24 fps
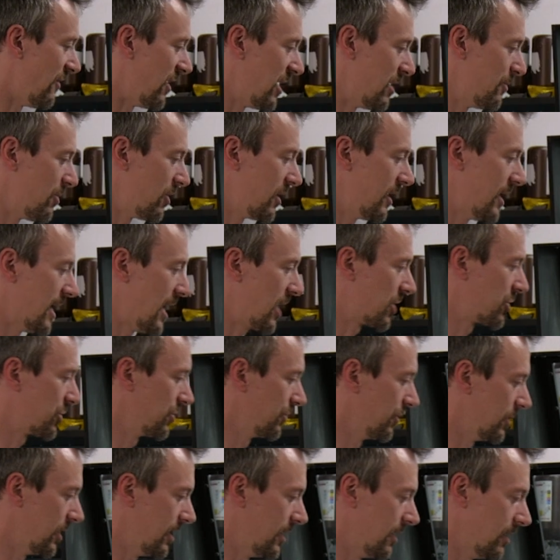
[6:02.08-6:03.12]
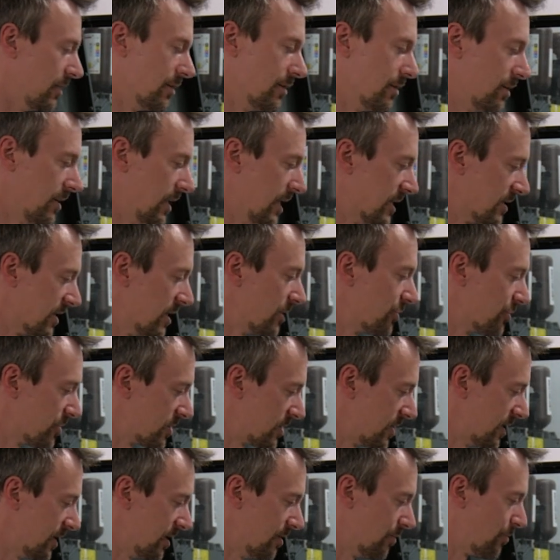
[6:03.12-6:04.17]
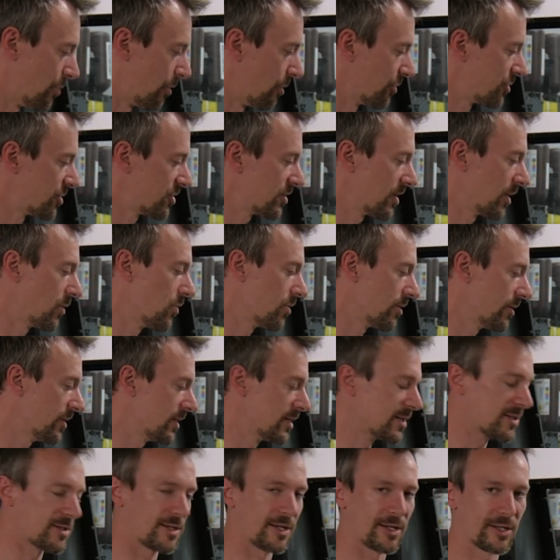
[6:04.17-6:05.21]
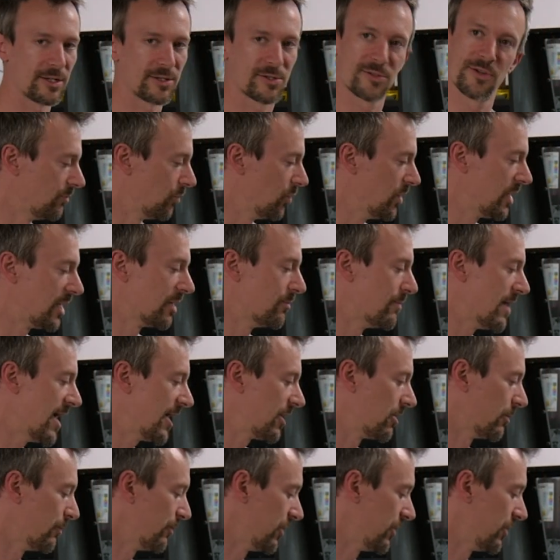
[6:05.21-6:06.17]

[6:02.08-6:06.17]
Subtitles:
anybody actually is interested in purchasing one of these things, we can make them,